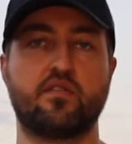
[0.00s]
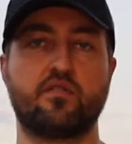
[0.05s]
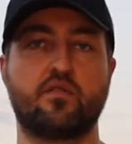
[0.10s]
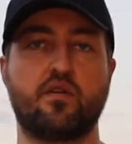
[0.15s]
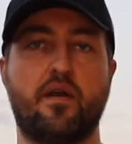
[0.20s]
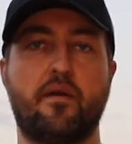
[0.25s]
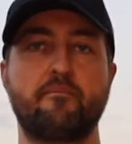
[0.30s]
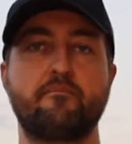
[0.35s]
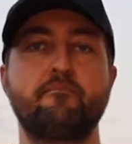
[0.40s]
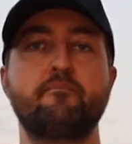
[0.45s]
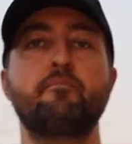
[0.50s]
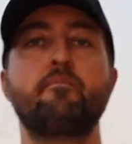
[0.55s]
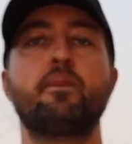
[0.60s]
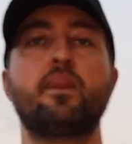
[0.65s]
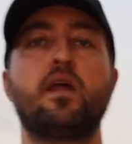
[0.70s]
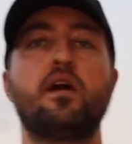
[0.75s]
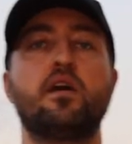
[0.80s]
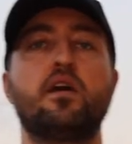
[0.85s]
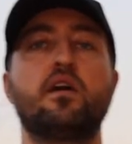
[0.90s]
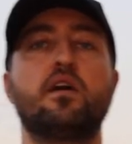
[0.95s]
Okay,
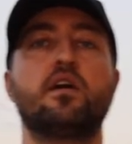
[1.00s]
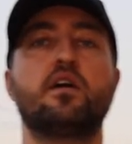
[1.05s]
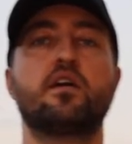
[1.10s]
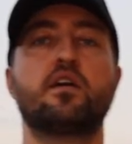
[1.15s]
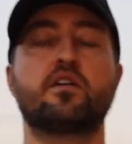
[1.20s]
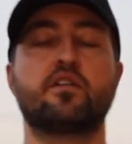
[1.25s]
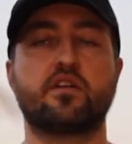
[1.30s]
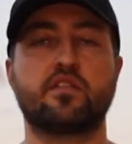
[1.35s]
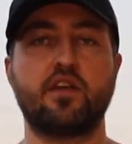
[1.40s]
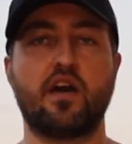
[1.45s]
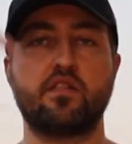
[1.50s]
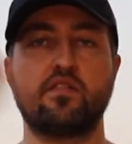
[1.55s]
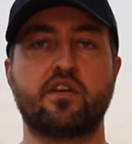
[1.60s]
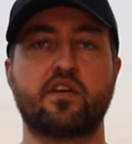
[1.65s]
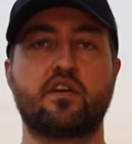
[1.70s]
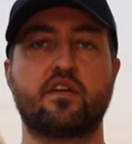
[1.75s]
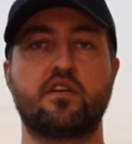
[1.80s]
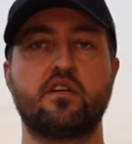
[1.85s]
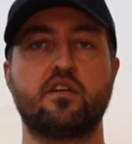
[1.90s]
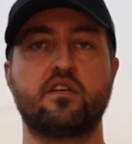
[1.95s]
click that
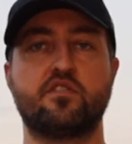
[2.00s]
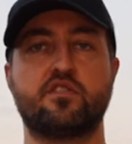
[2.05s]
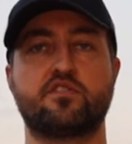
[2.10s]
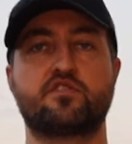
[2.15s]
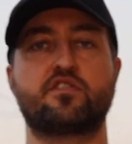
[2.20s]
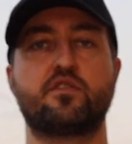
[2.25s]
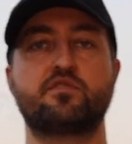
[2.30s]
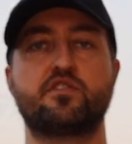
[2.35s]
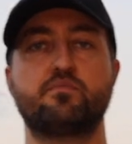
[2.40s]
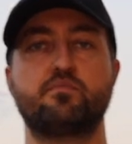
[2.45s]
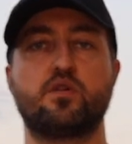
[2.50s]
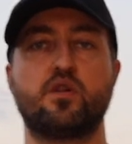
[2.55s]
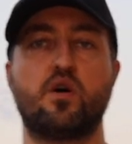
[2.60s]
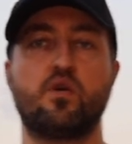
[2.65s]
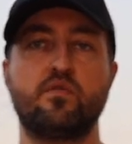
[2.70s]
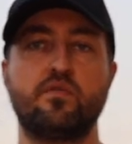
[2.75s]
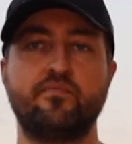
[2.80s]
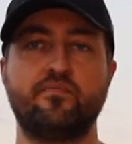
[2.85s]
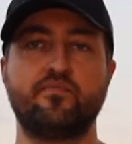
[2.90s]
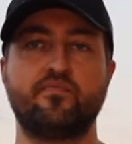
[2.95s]
link in the description
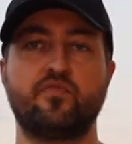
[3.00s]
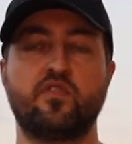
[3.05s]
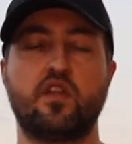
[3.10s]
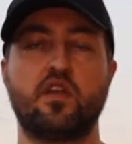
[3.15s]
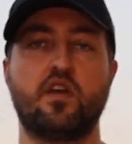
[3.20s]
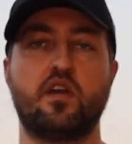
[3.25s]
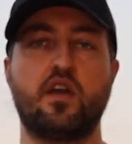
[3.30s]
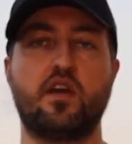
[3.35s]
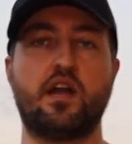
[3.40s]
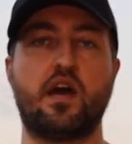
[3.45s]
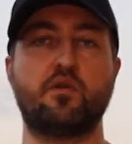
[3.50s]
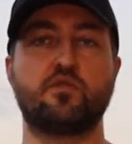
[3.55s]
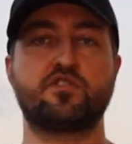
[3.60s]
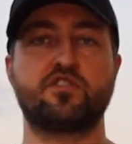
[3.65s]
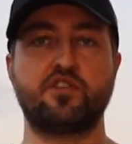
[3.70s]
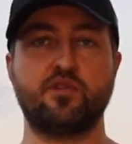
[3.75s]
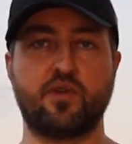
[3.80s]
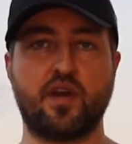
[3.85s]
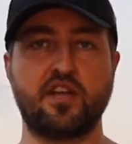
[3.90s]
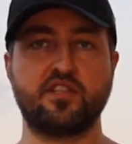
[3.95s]
below, and I will
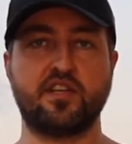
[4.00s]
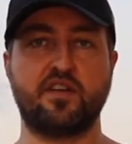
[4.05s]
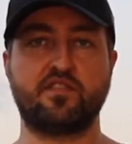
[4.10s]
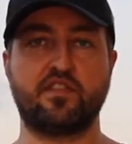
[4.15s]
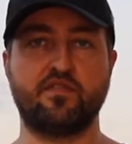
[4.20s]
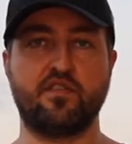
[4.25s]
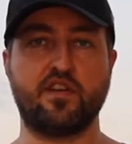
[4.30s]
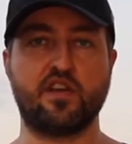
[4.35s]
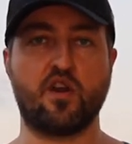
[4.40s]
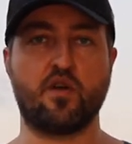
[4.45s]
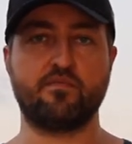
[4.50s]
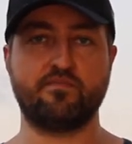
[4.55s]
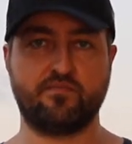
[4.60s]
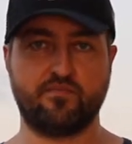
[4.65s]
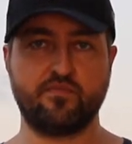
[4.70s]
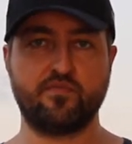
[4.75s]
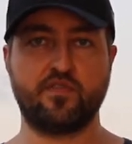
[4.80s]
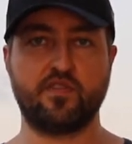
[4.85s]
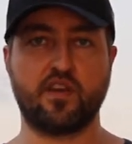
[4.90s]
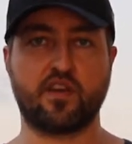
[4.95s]
see you guys after the video.
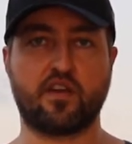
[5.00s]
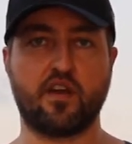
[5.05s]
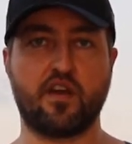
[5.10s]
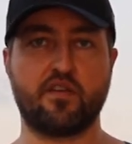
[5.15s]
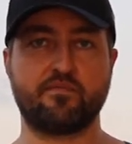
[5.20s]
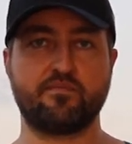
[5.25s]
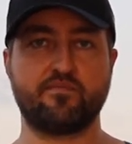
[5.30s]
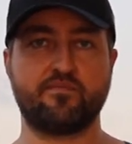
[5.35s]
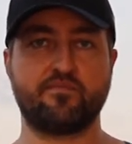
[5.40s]
Take care.